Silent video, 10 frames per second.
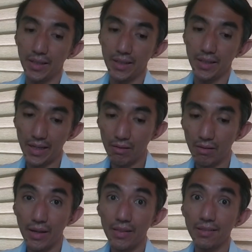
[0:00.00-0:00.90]
Now,
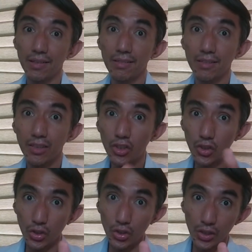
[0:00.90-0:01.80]
this is
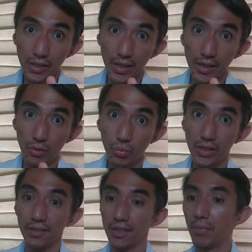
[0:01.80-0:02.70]
good and
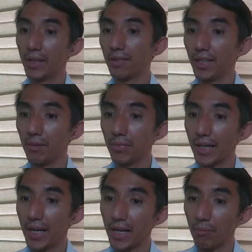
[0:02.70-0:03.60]
worrisome at the same
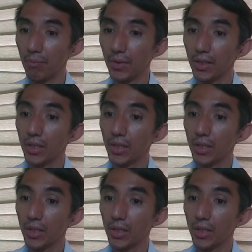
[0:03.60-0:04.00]
time.